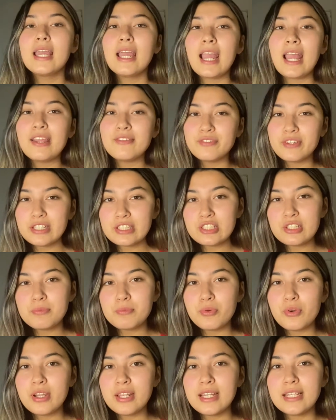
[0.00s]
A vision
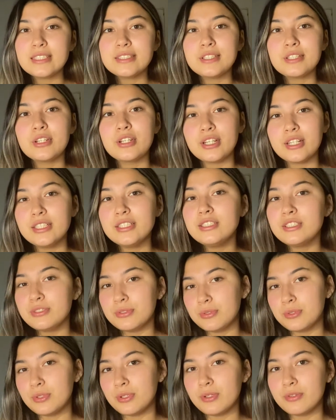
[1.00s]
board is a good
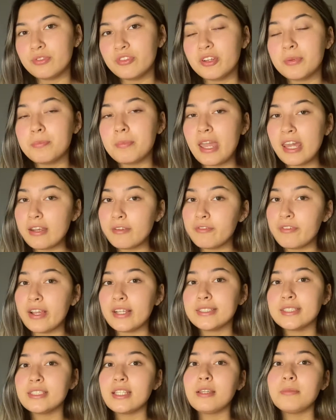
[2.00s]
tool for
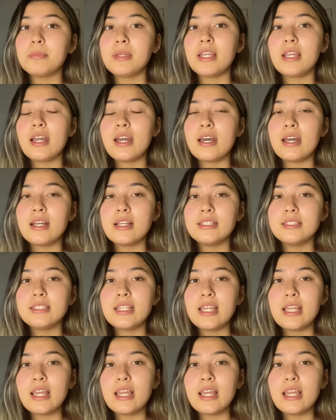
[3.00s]
manifesting because